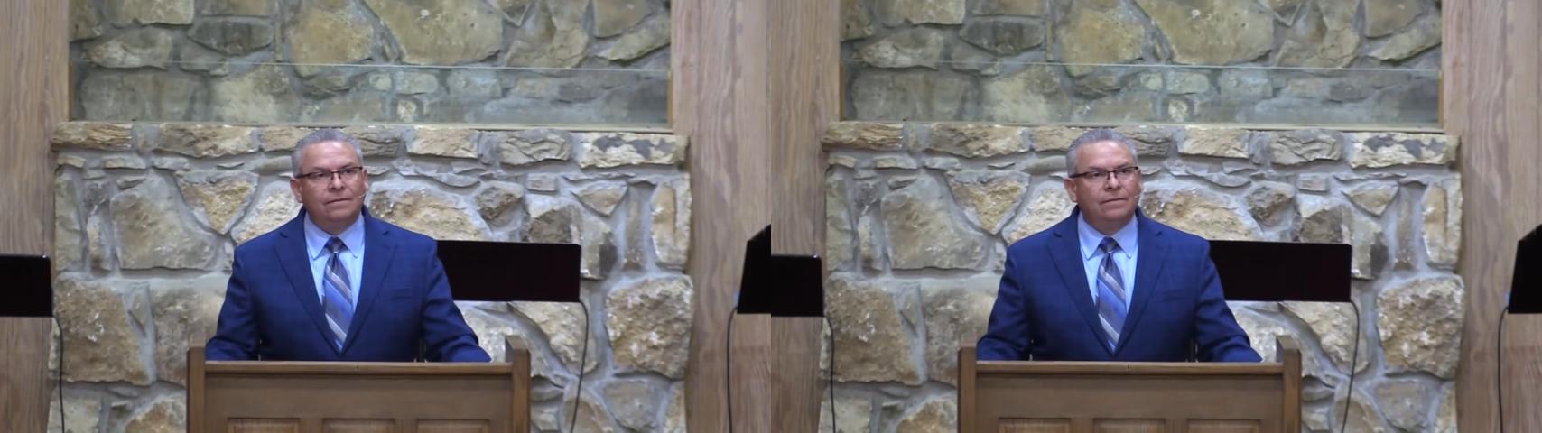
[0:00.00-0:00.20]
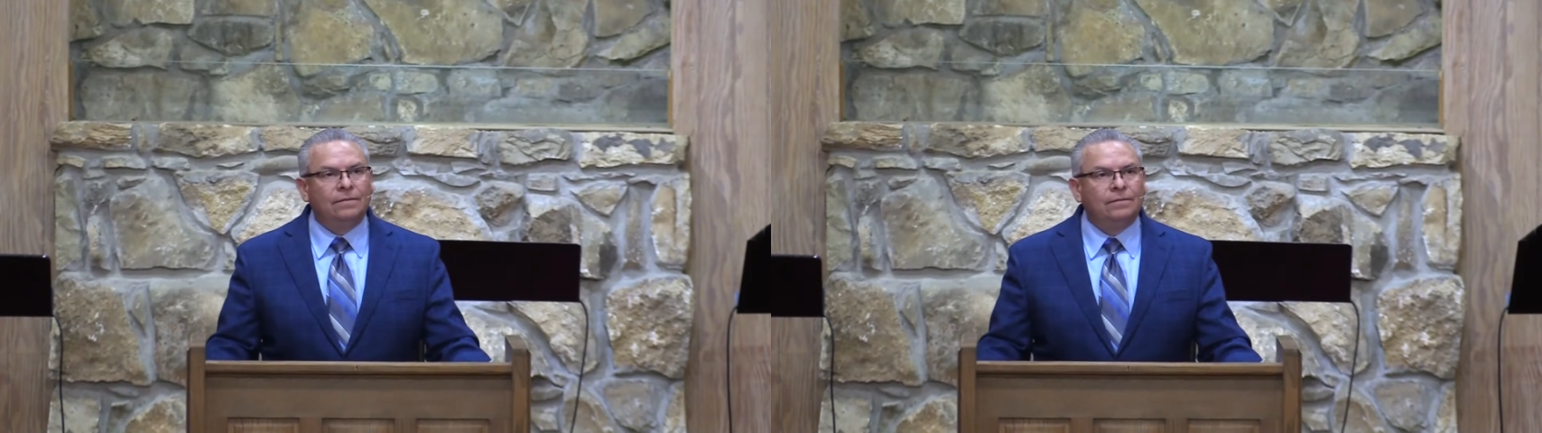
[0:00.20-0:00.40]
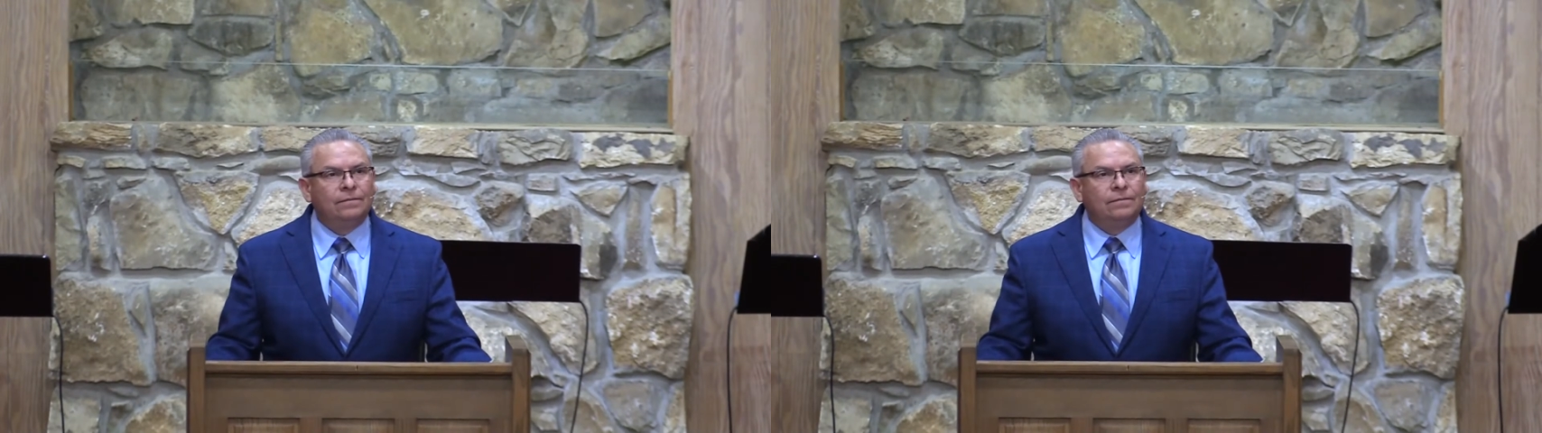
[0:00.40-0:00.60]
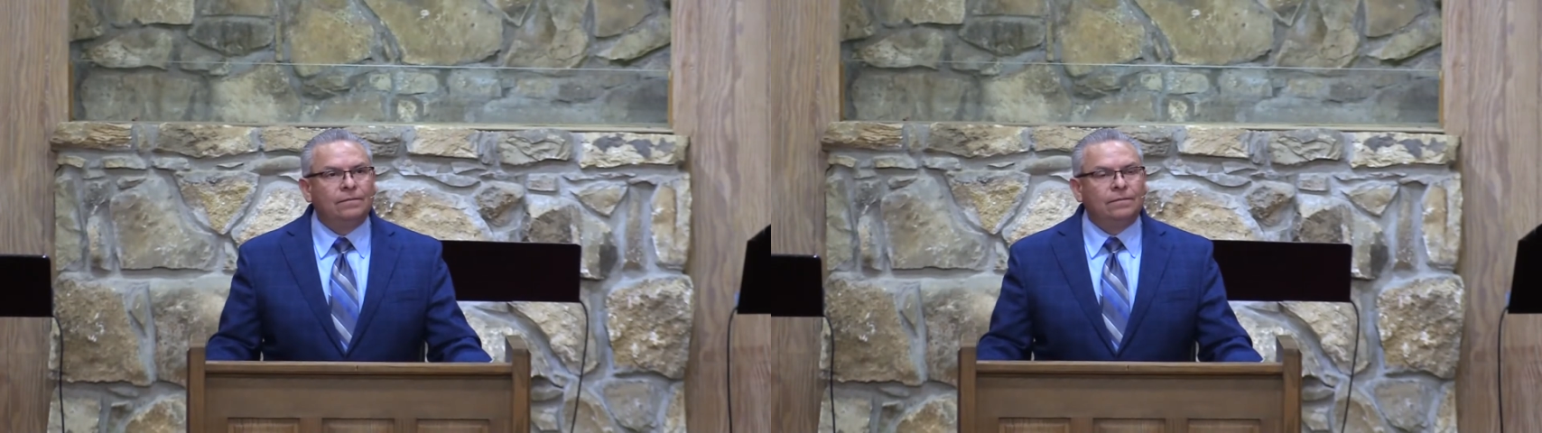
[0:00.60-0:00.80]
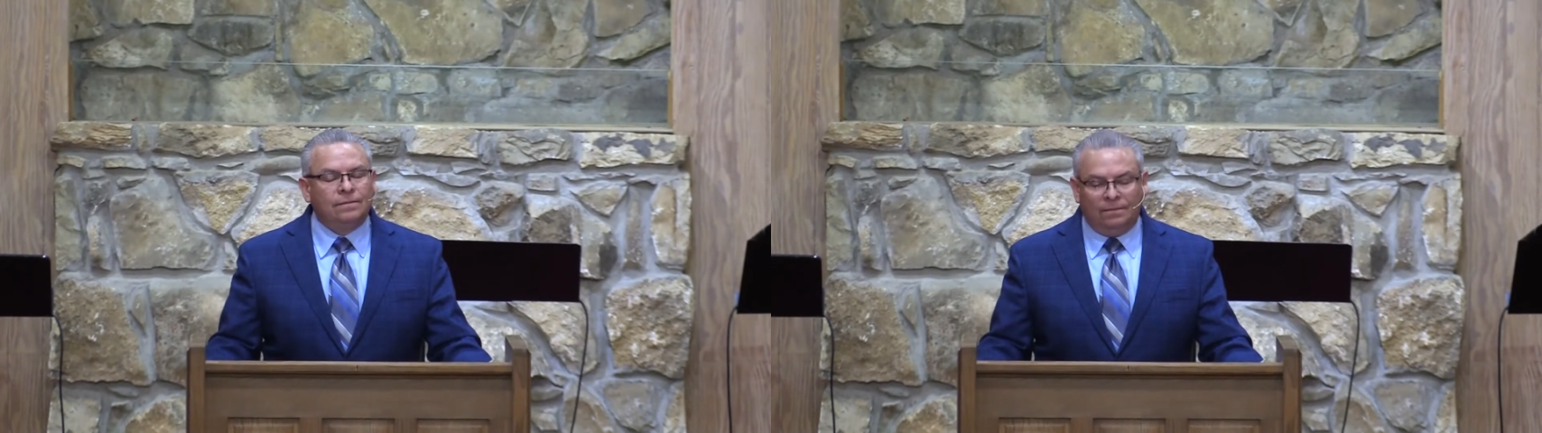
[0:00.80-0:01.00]

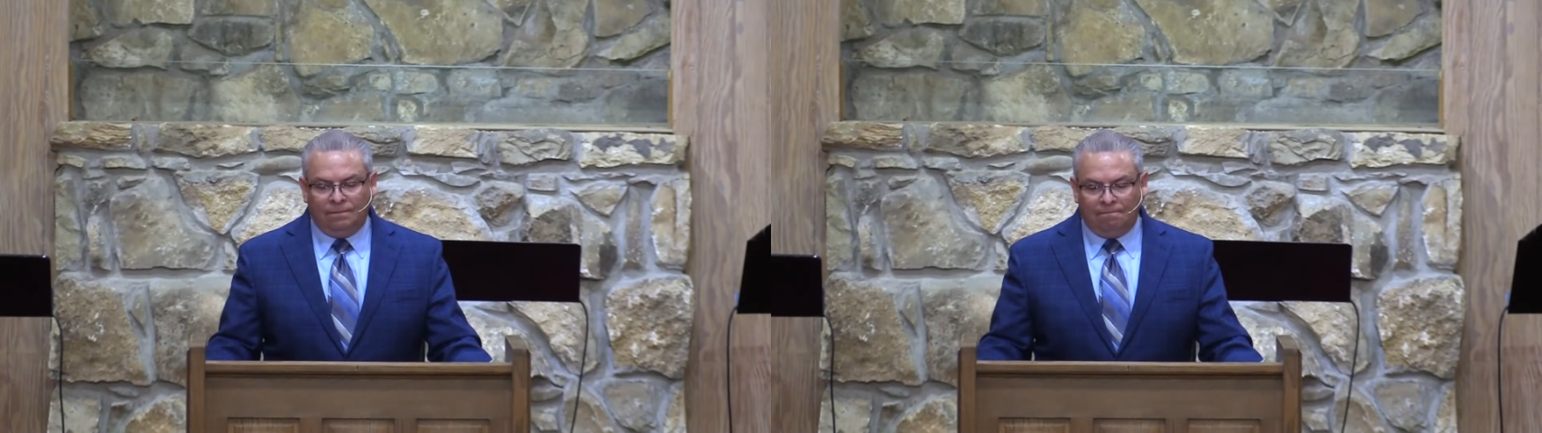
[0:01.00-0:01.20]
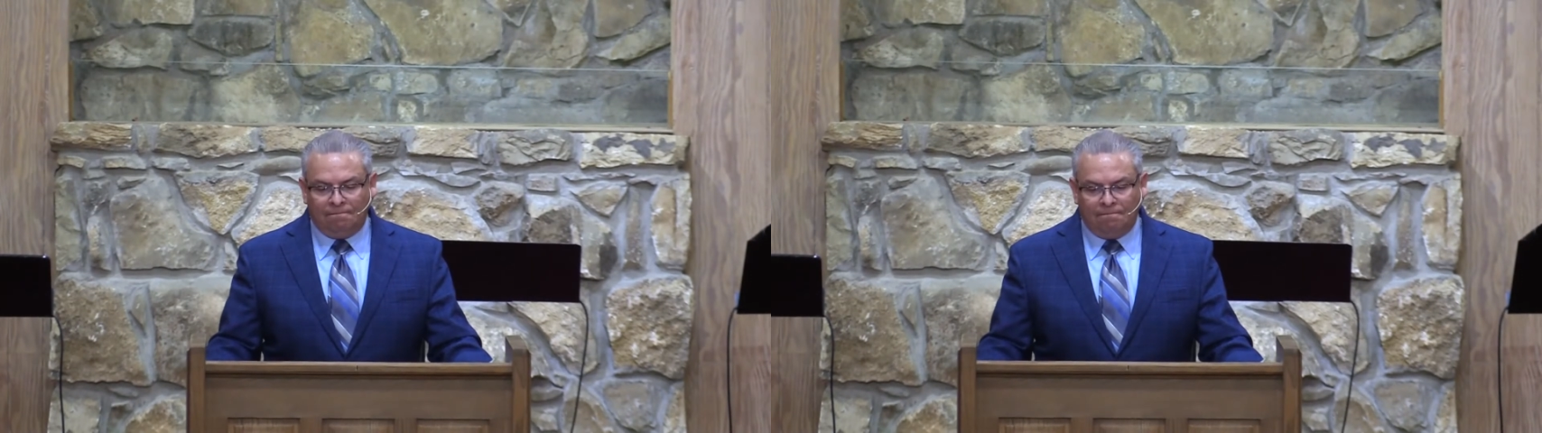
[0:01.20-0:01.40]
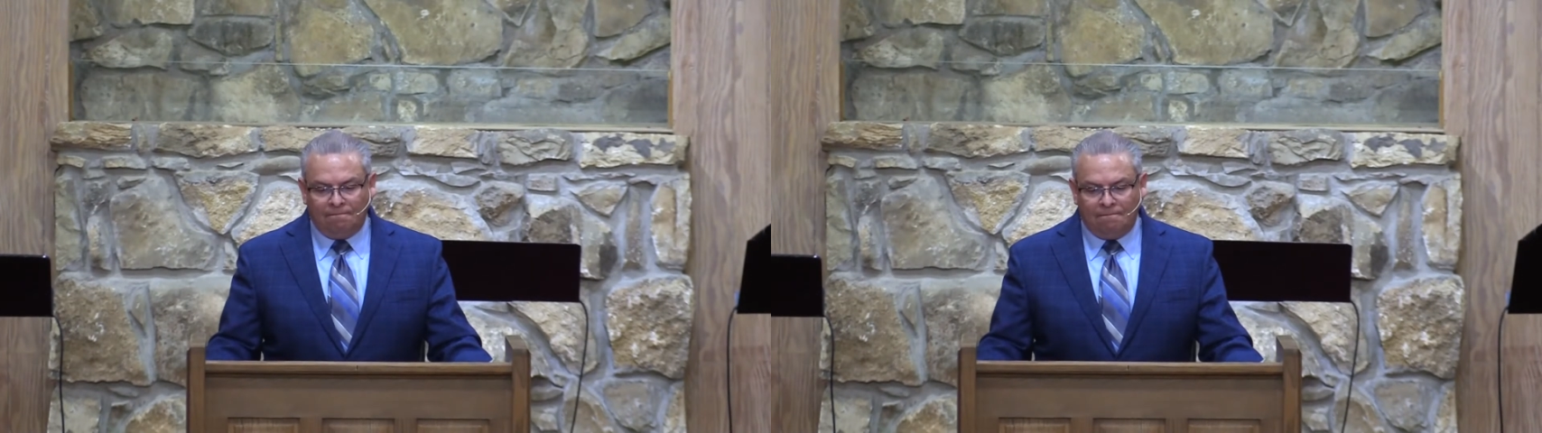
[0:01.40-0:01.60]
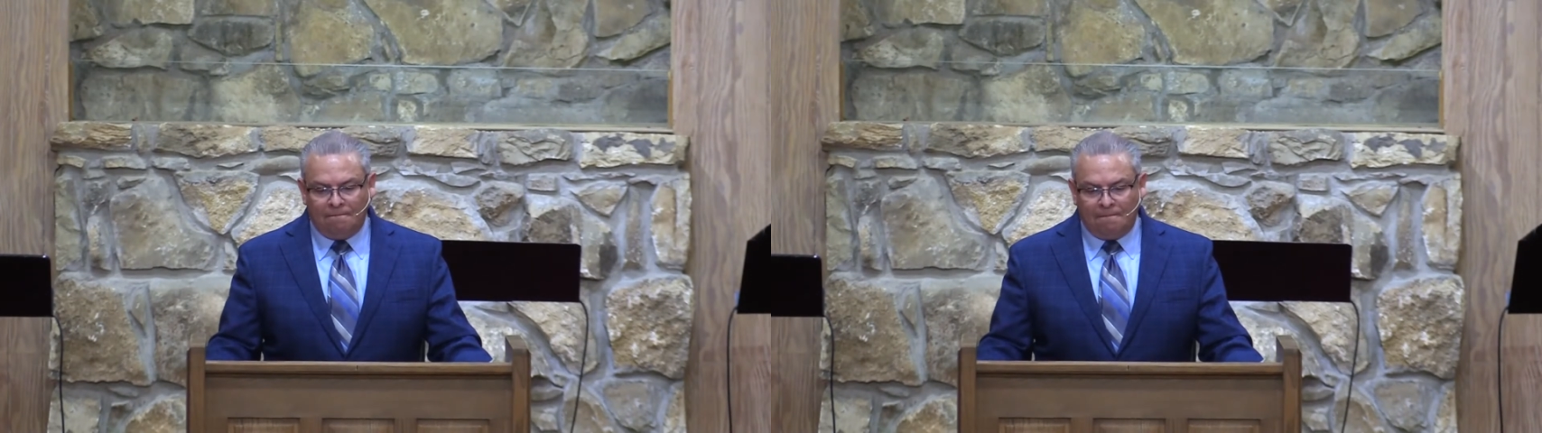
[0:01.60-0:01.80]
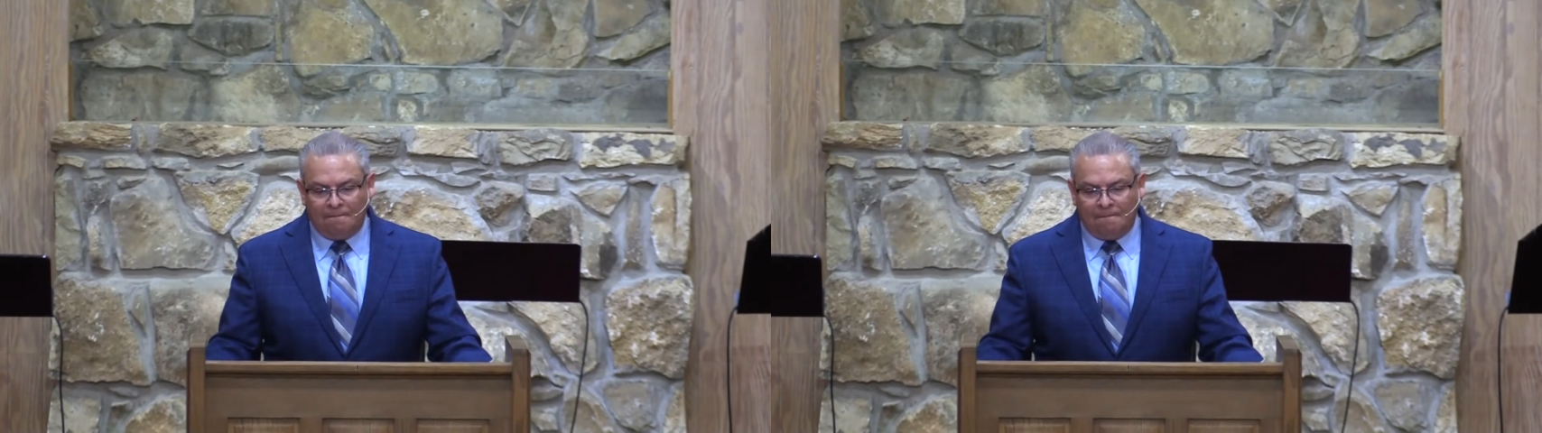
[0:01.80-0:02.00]
Nothing is said.